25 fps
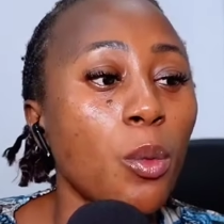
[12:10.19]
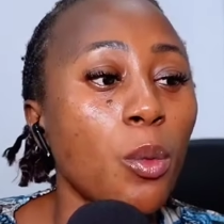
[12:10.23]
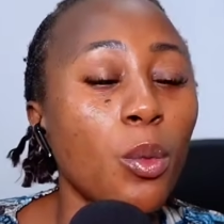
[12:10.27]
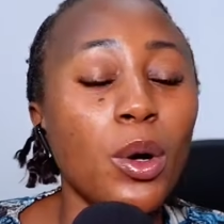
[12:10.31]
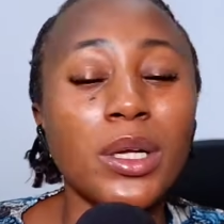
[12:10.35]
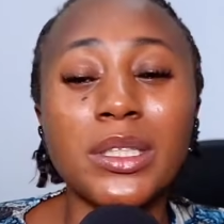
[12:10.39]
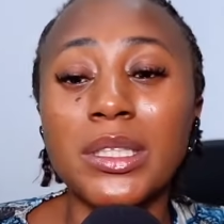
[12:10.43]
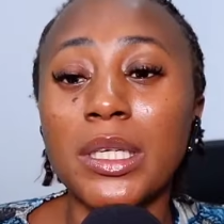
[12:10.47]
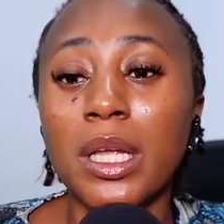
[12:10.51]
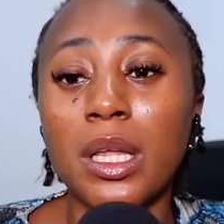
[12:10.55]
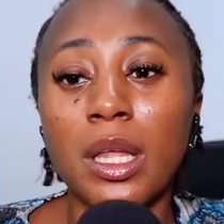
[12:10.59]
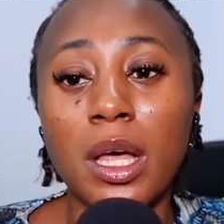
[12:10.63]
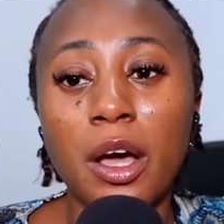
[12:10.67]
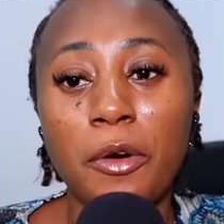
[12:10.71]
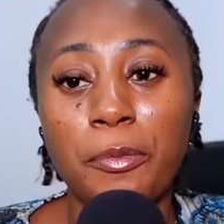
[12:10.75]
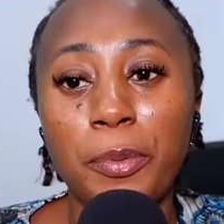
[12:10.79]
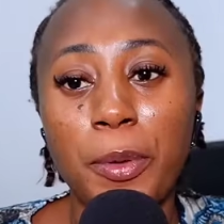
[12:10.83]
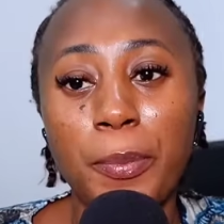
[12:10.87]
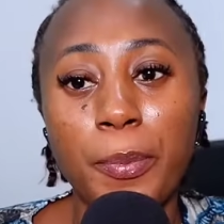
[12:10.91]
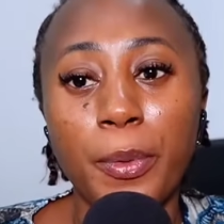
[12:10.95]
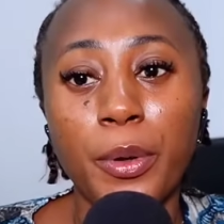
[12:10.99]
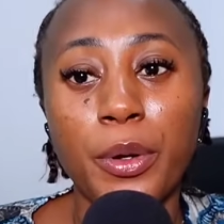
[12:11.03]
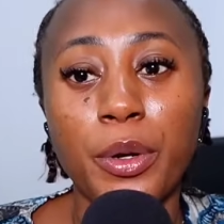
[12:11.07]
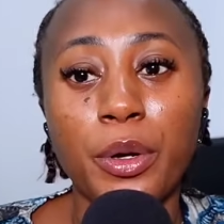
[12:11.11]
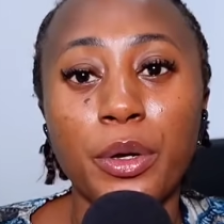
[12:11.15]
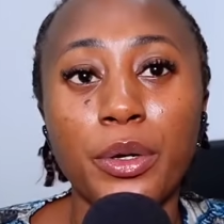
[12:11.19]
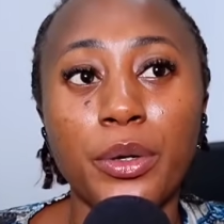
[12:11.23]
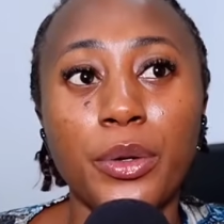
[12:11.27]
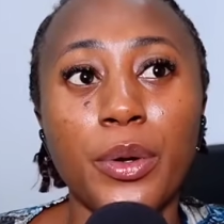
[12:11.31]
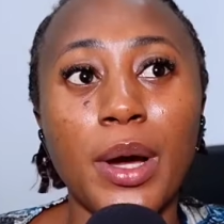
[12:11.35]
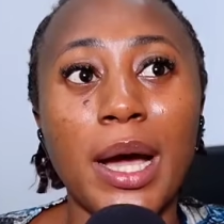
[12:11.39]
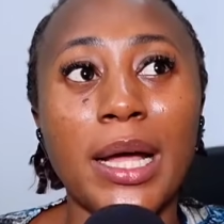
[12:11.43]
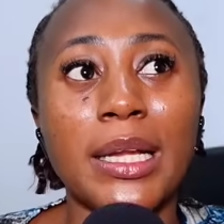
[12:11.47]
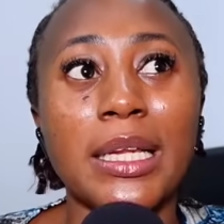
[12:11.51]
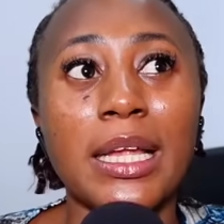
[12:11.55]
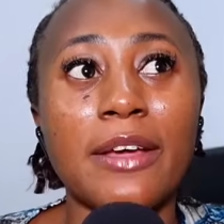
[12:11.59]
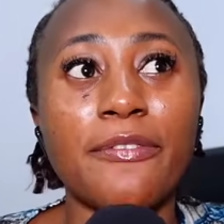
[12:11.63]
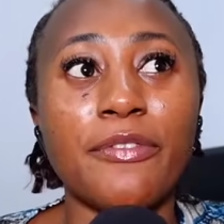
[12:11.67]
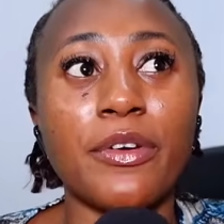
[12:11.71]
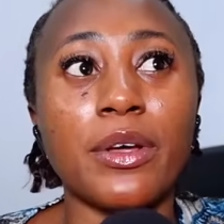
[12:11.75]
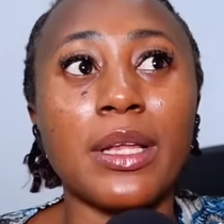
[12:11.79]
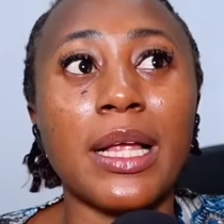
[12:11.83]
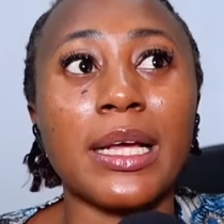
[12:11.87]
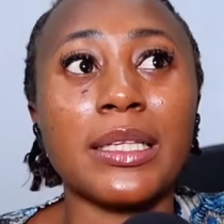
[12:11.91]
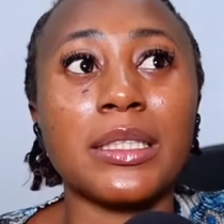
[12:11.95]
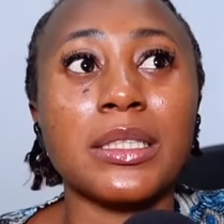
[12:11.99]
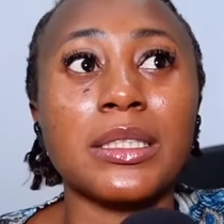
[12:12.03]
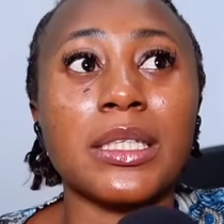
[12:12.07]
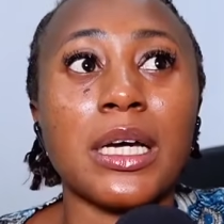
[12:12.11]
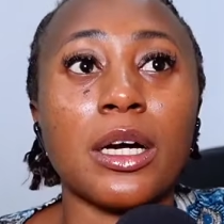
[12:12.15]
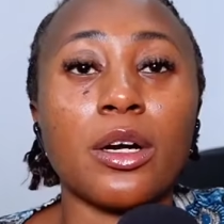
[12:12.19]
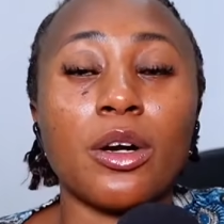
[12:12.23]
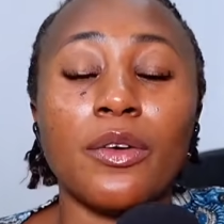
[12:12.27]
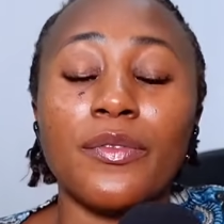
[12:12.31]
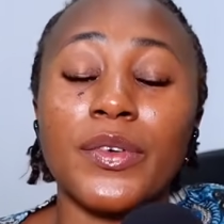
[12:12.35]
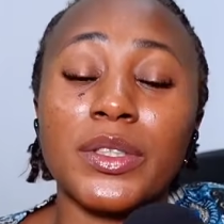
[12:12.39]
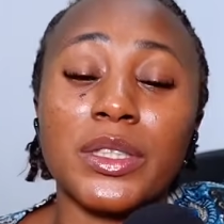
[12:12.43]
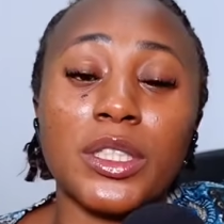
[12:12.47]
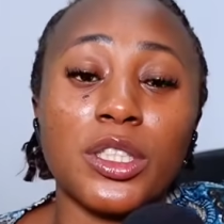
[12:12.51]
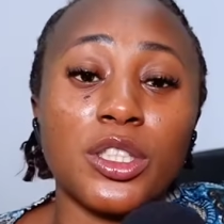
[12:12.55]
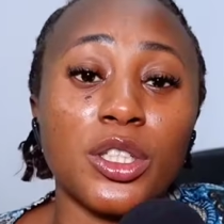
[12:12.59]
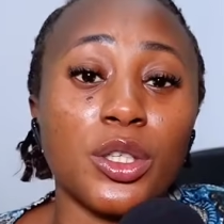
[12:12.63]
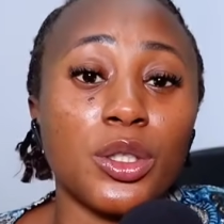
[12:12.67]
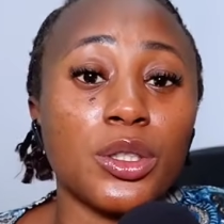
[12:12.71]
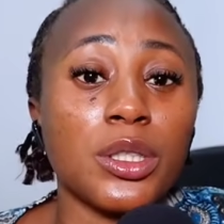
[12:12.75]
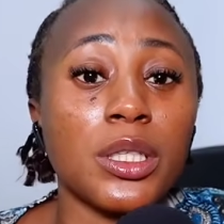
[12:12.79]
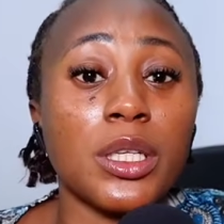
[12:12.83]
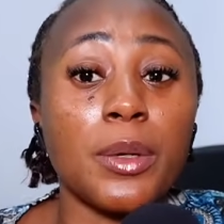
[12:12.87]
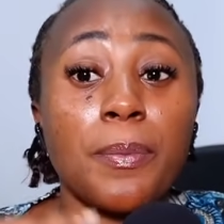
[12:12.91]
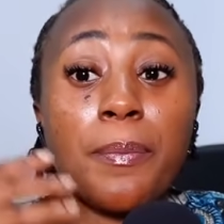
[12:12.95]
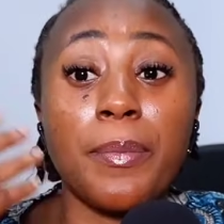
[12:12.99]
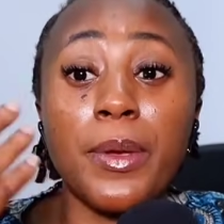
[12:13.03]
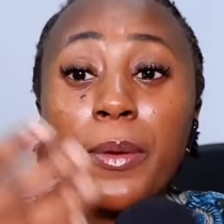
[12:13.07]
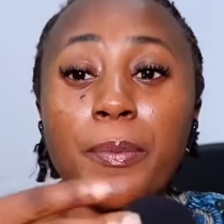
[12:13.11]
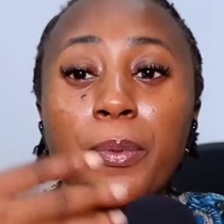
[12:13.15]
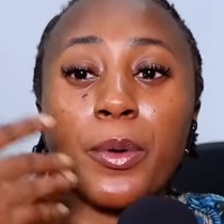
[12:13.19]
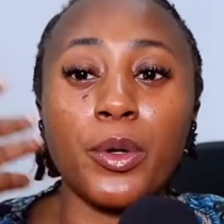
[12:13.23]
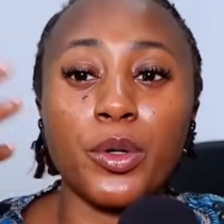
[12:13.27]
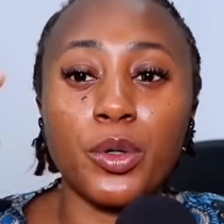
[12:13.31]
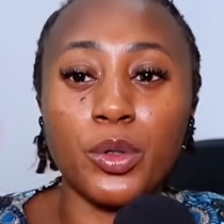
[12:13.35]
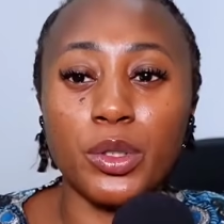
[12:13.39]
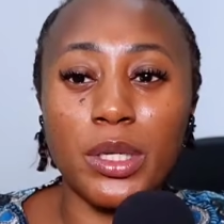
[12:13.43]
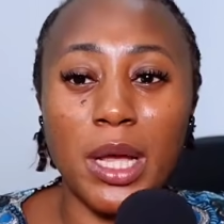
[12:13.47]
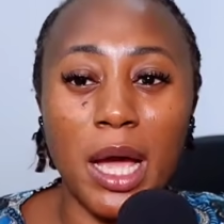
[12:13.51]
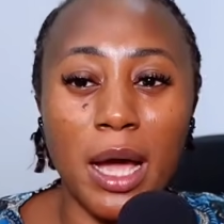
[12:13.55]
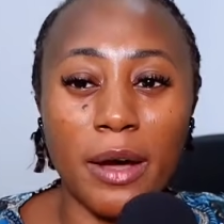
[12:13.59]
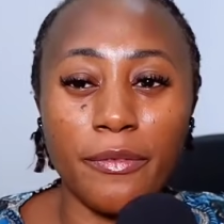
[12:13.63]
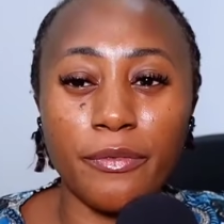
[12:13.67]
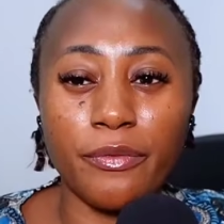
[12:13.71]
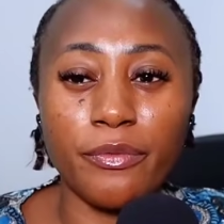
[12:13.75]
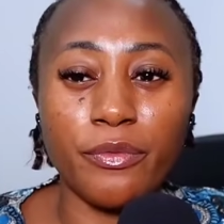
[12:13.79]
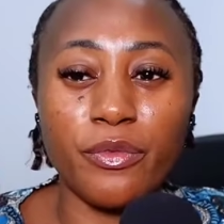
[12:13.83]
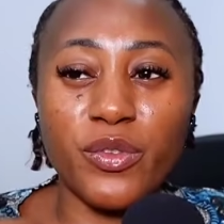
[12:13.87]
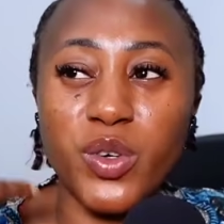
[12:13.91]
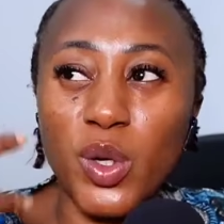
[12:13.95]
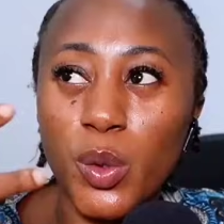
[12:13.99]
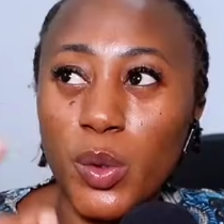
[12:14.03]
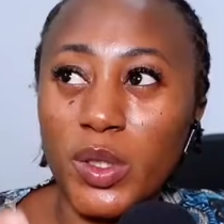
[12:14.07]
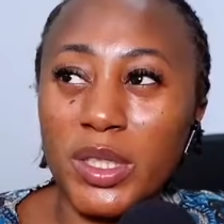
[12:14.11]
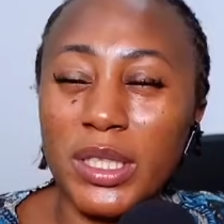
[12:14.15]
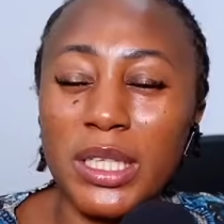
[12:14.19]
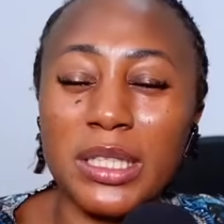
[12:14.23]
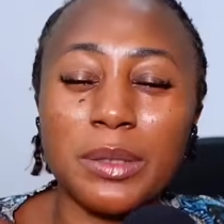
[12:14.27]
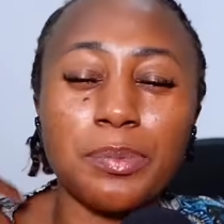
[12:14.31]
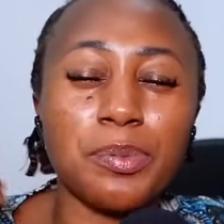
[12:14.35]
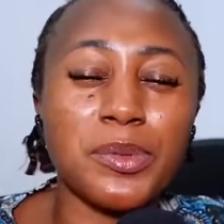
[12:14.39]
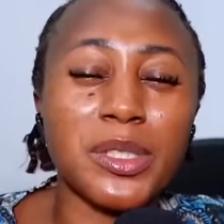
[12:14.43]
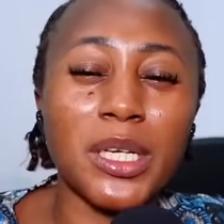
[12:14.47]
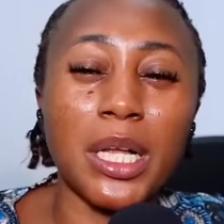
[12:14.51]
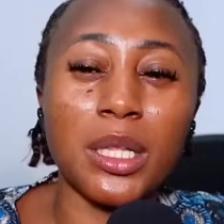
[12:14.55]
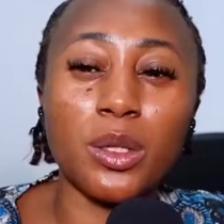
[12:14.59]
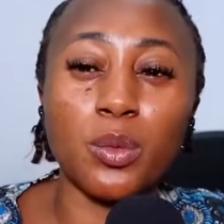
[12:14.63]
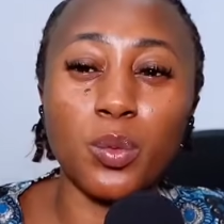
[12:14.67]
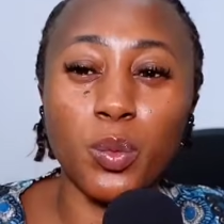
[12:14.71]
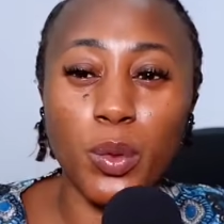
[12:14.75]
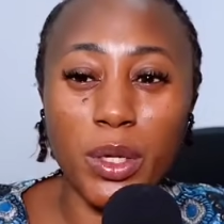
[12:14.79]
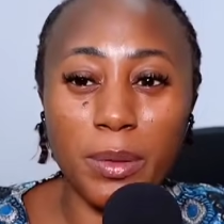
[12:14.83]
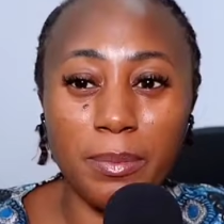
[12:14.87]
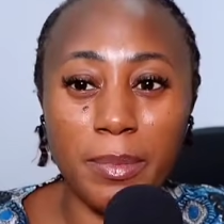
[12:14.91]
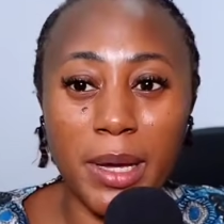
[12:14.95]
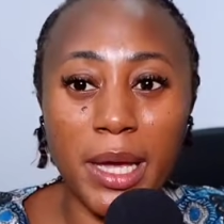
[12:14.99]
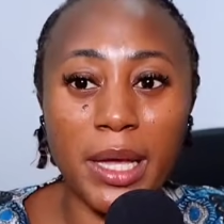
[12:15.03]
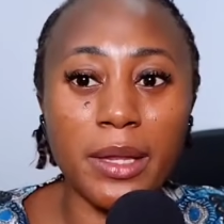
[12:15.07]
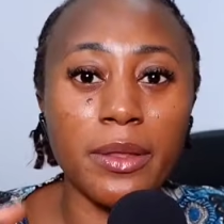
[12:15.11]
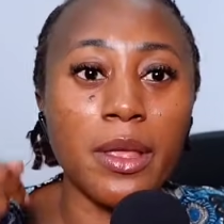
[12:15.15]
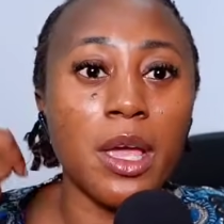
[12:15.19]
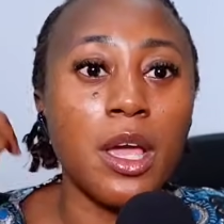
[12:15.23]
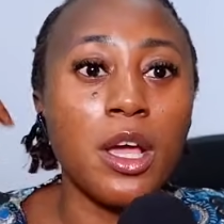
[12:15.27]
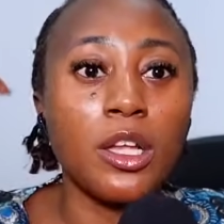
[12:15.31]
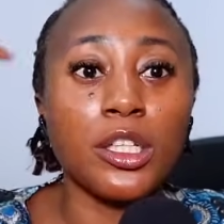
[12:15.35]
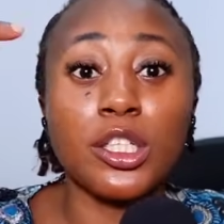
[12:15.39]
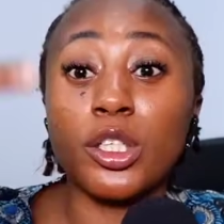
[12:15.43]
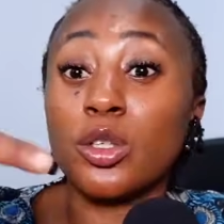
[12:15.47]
One thing a lot of people don't know, and I feel like this is a conversation people don't have frequently, especially women,